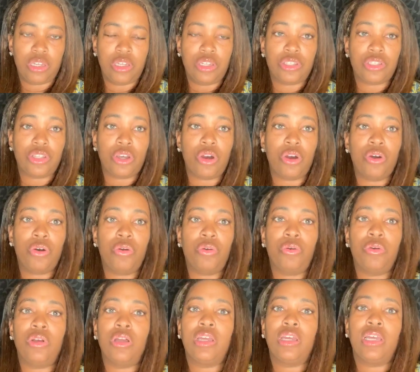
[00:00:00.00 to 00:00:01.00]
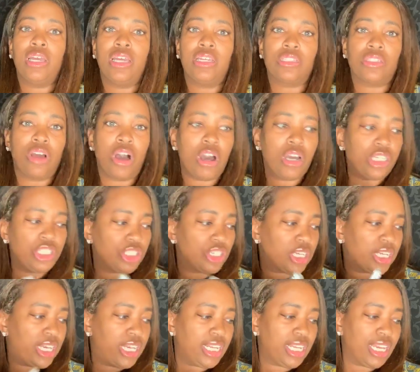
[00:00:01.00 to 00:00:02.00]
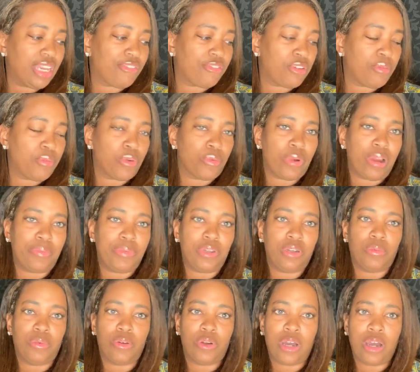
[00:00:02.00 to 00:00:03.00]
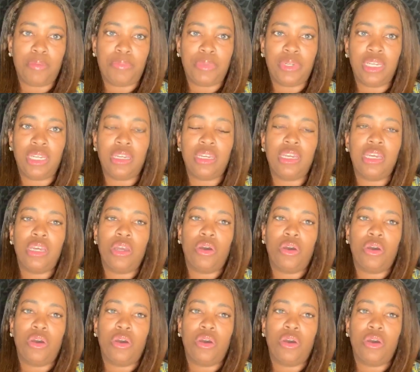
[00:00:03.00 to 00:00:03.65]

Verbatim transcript: So as long as you're getting it from a reputable company,